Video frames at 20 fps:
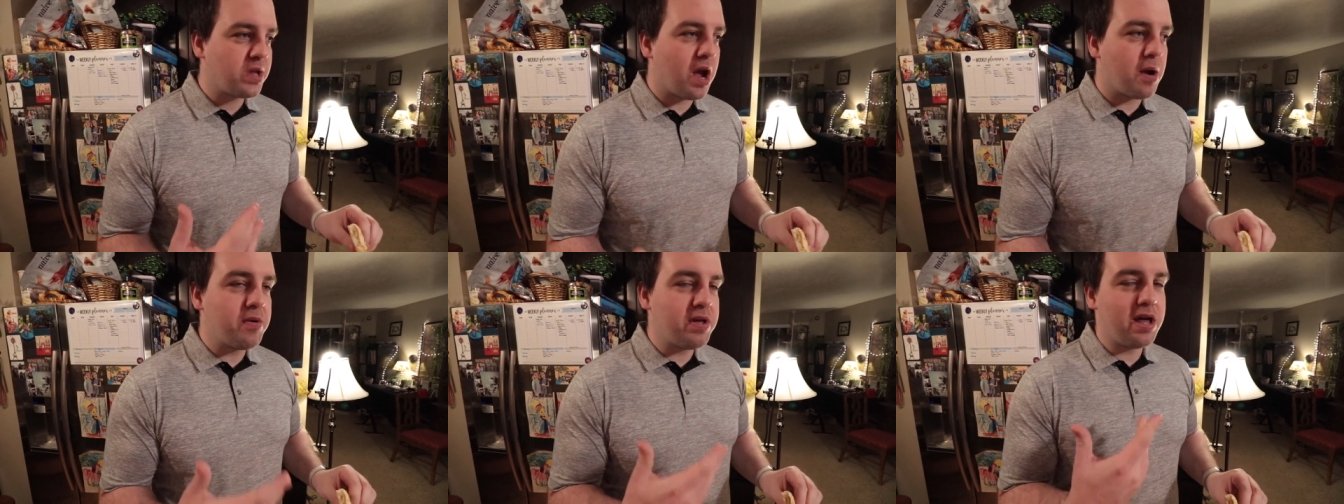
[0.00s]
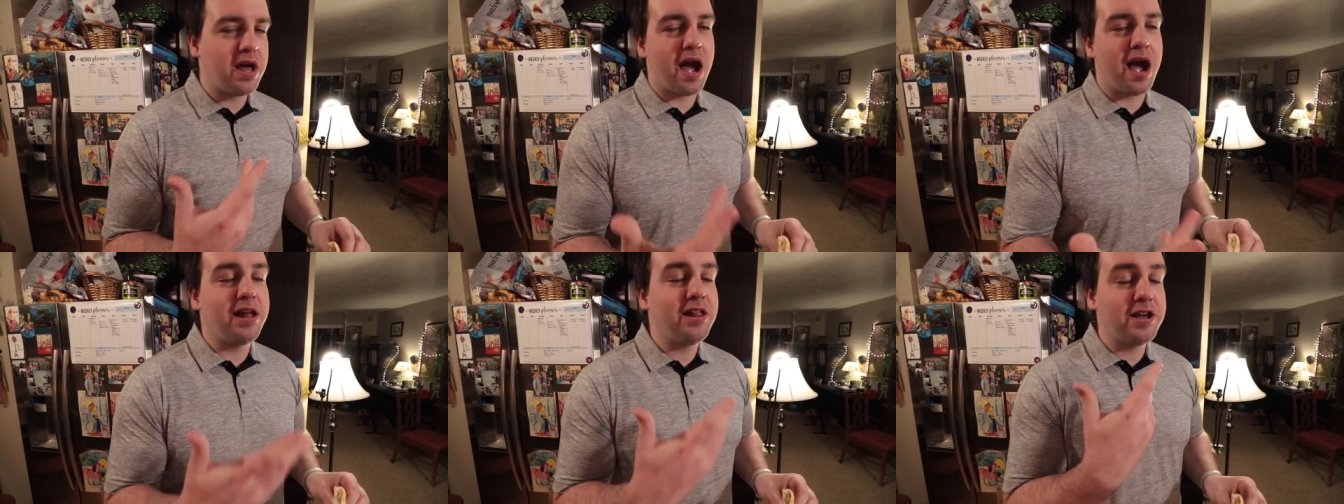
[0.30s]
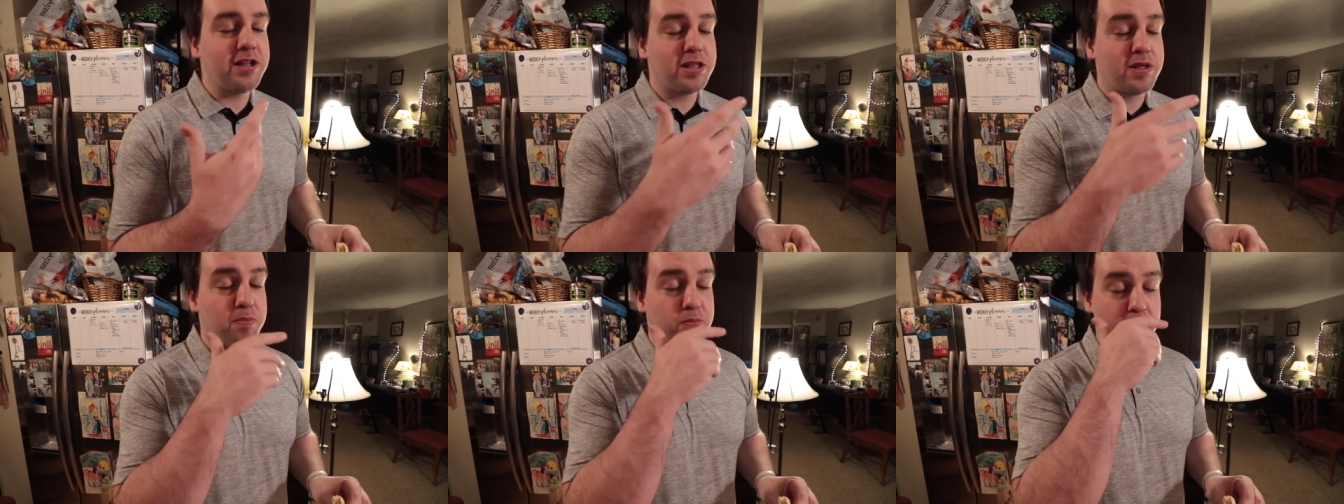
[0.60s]
I really, I
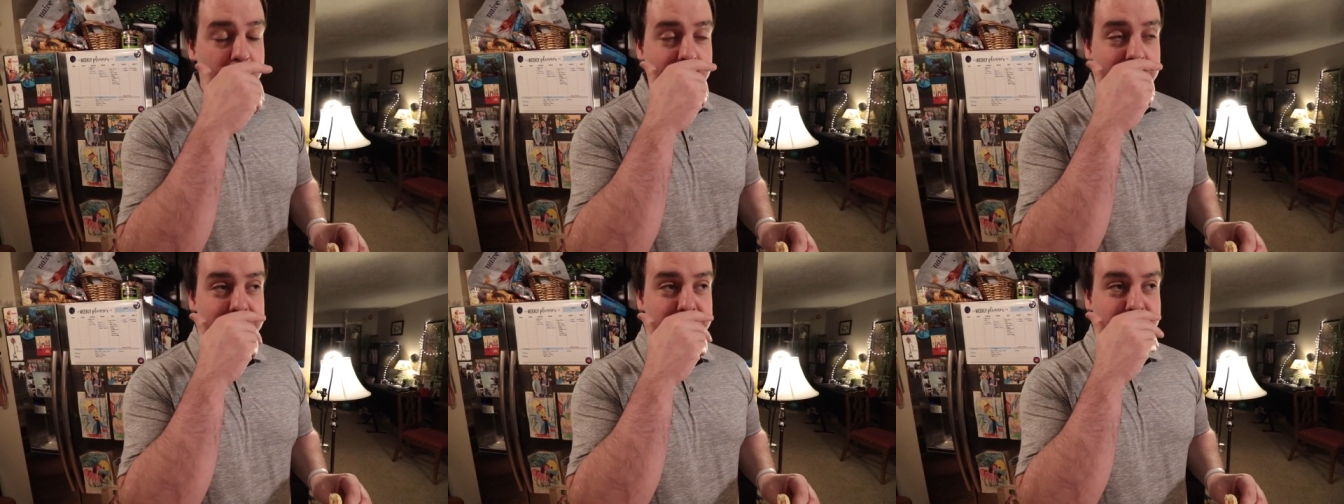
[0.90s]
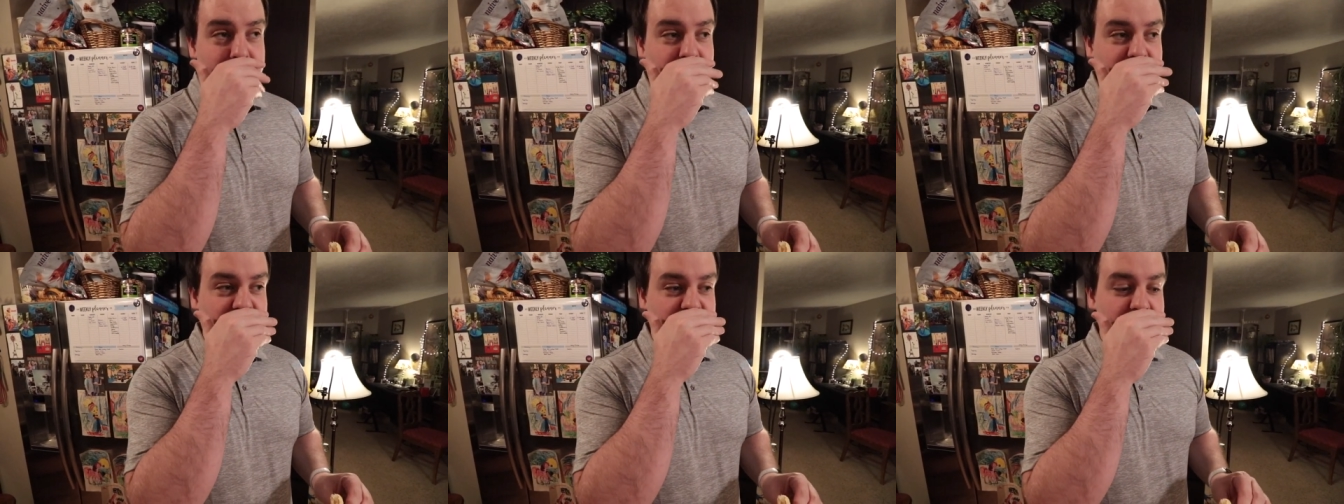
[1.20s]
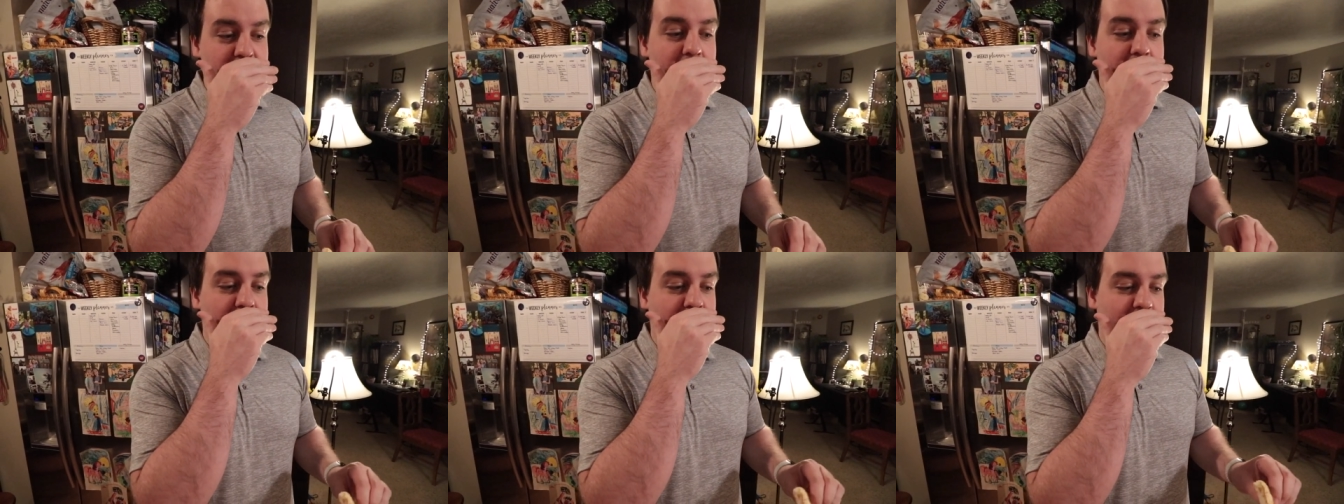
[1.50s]
like the bread
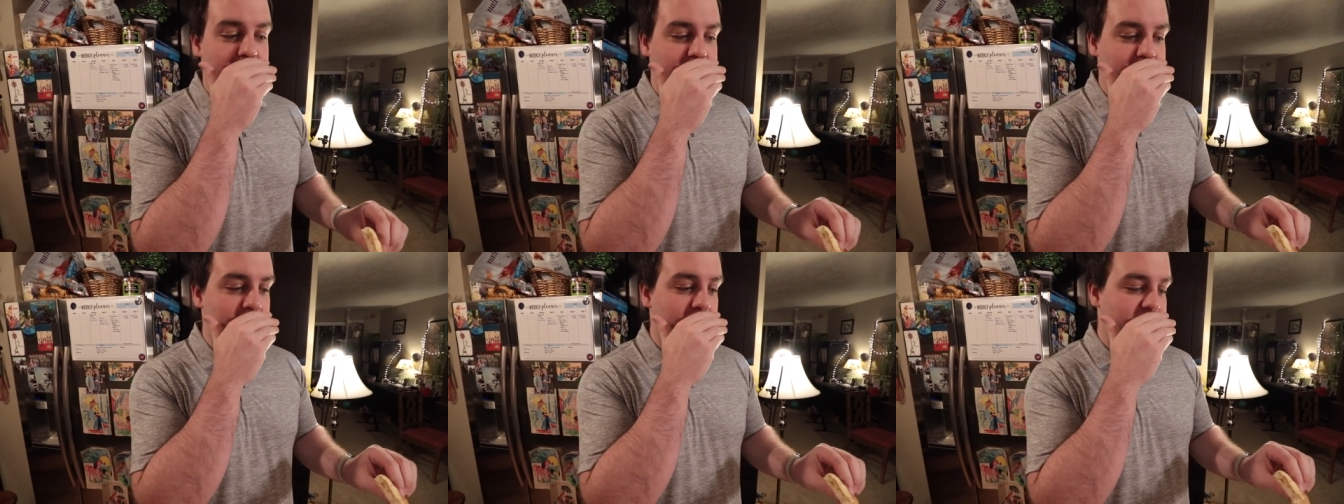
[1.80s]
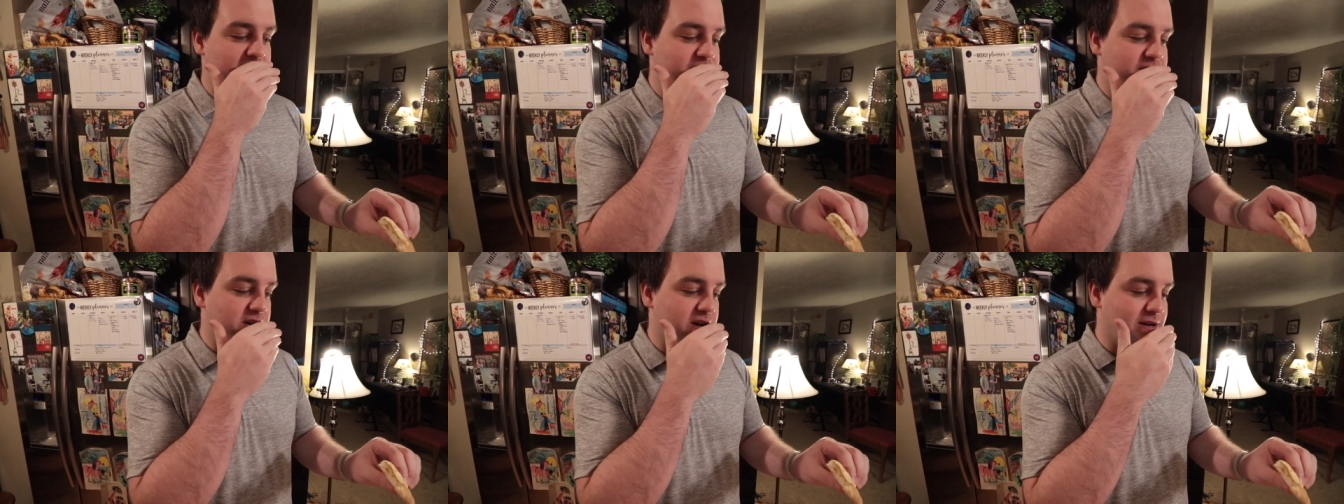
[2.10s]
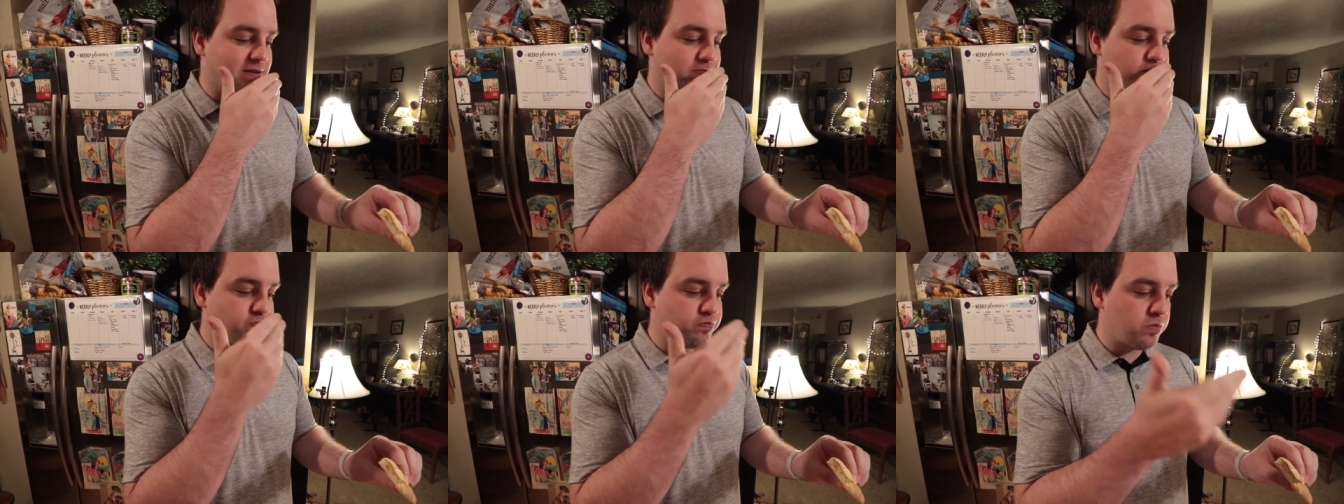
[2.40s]
because I like kind of
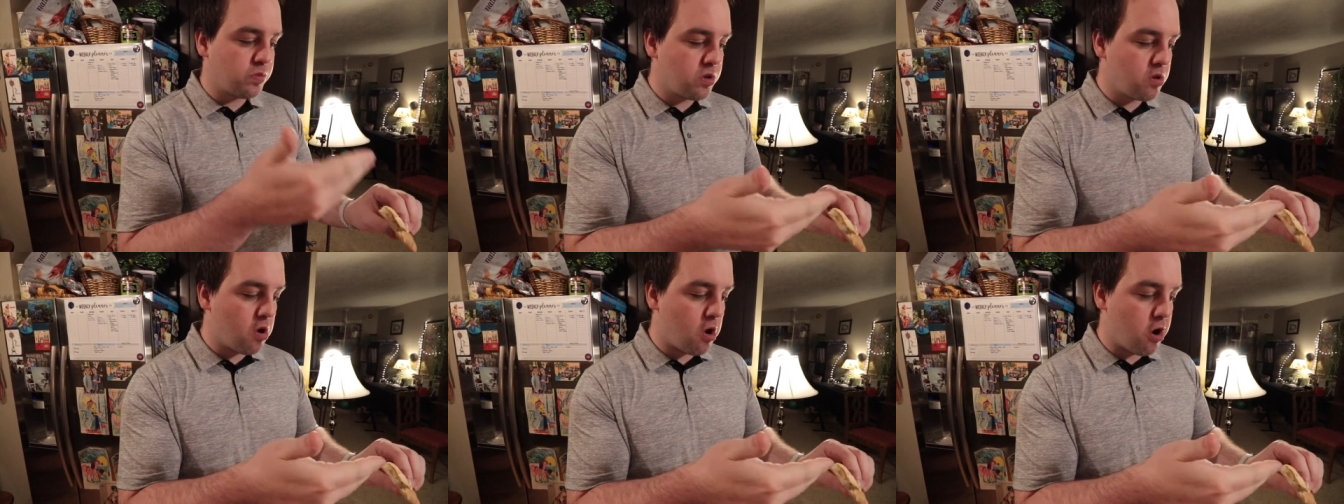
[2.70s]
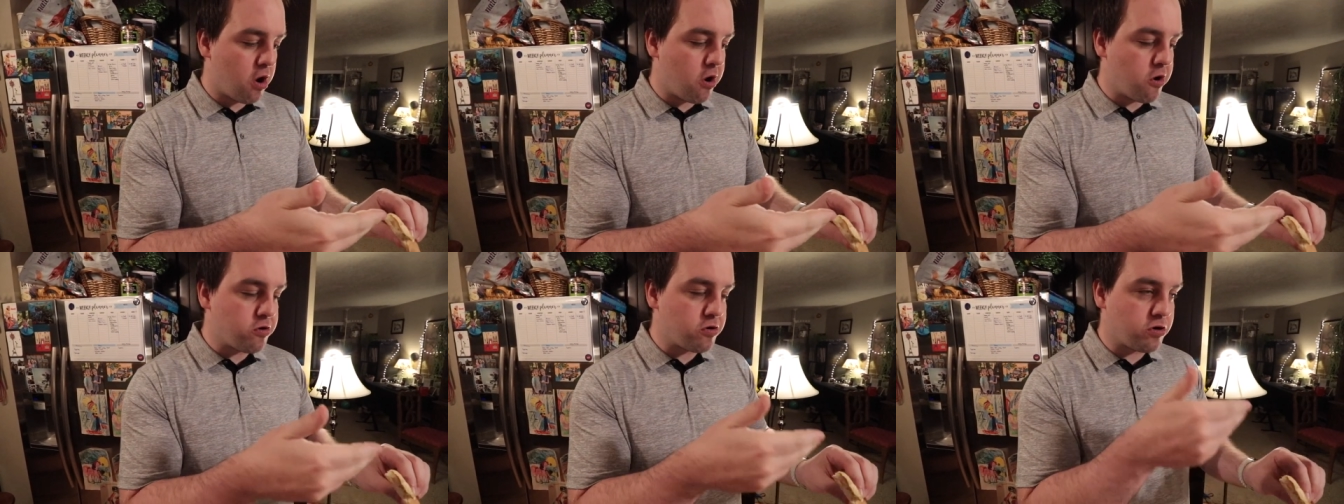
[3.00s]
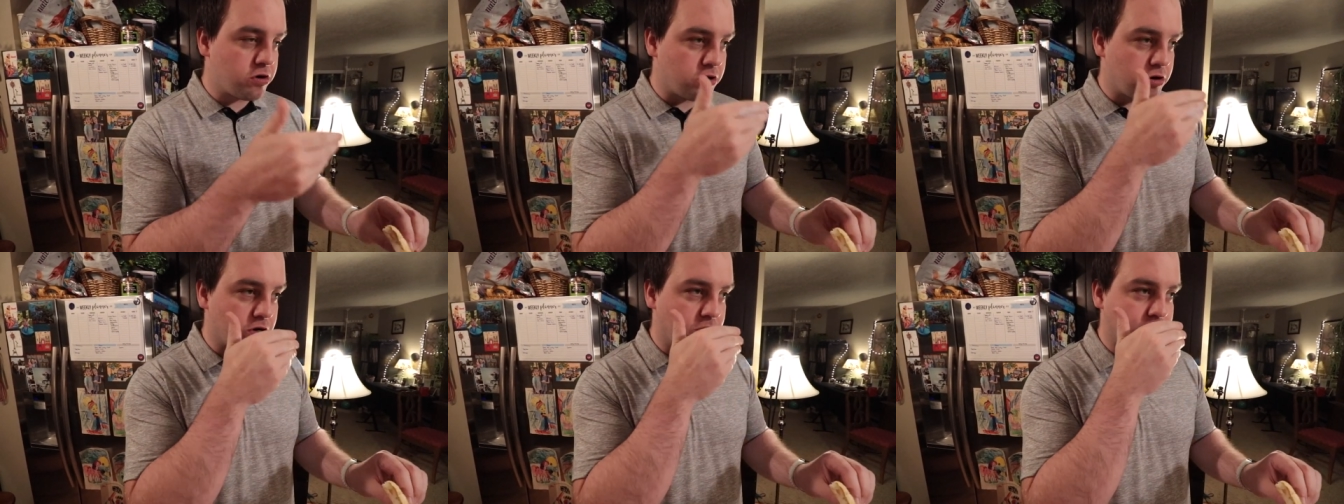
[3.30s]
a
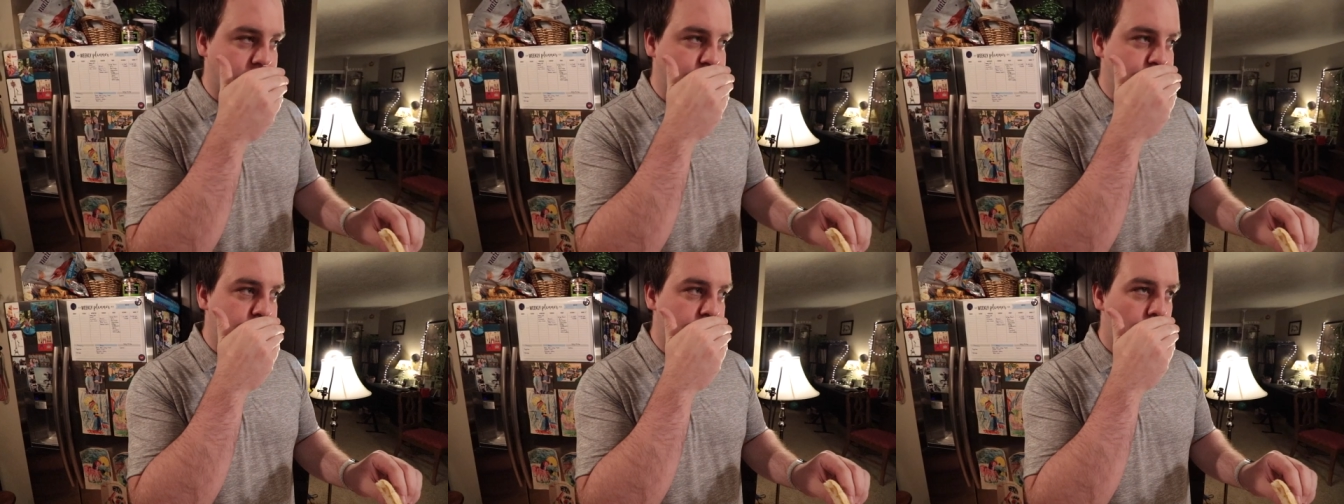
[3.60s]
harder,